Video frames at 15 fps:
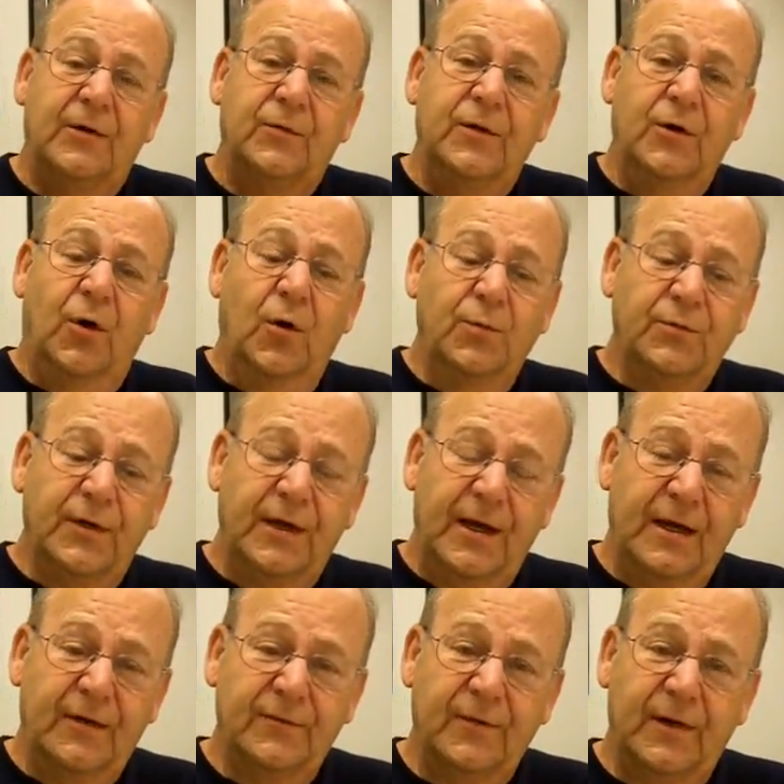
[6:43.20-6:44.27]
We hope to
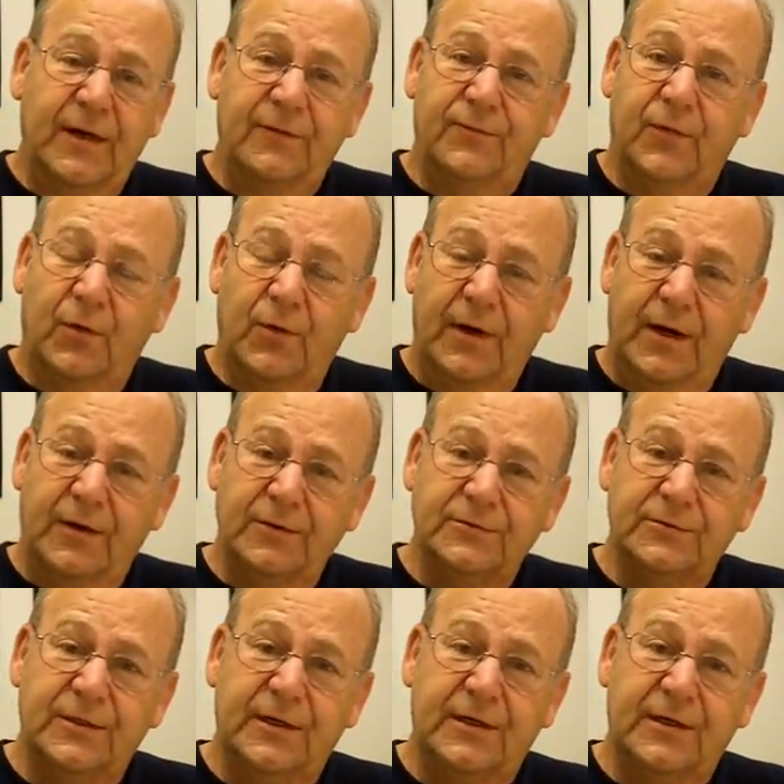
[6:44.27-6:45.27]
have a full house,